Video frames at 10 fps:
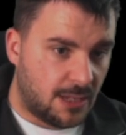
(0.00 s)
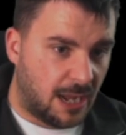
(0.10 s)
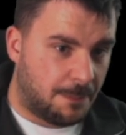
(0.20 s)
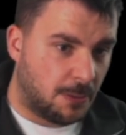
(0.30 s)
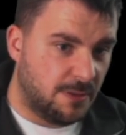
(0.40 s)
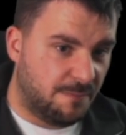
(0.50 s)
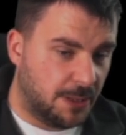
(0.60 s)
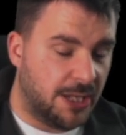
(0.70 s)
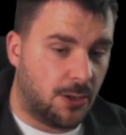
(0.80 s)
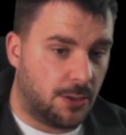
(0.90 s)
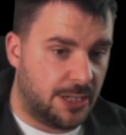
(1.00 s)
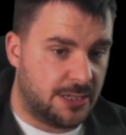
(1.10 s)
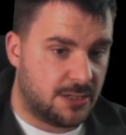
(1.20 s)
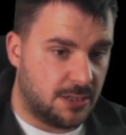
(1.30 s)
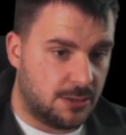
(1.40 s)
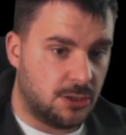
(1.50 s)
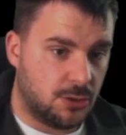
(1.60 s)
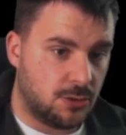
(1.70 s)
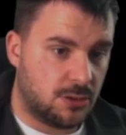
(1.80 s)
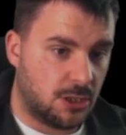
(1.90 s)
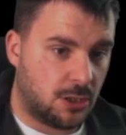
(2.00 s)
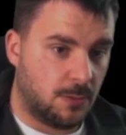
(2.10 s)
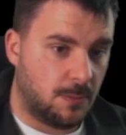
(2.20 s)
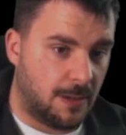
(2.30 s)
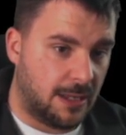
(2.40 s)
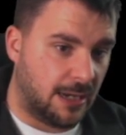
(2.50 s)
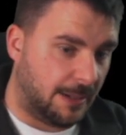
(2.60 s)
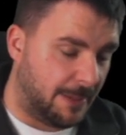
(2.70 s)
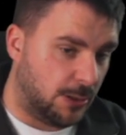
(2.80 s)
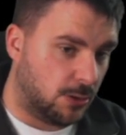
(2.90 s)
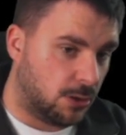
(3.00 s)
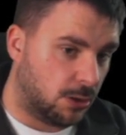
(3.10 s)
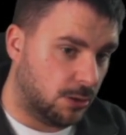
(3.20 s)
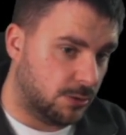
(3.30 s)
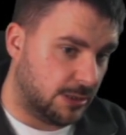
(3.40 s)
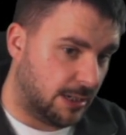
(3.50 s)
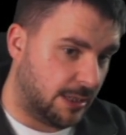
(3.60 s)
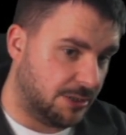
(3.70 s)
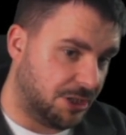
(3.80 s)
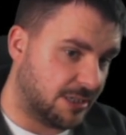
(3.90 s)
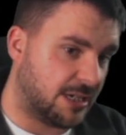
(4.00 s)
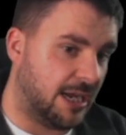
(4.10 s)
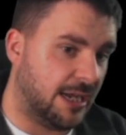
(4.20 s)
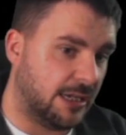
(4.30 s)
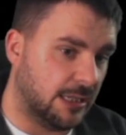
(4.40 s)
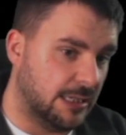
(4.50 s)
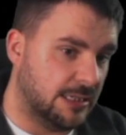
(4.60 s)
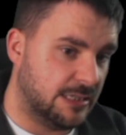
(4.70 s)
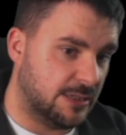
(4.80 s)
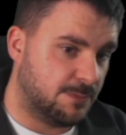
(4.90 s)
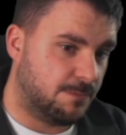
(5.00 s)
I probably have played all these to come my own conclusion that I think Jeskai Glitters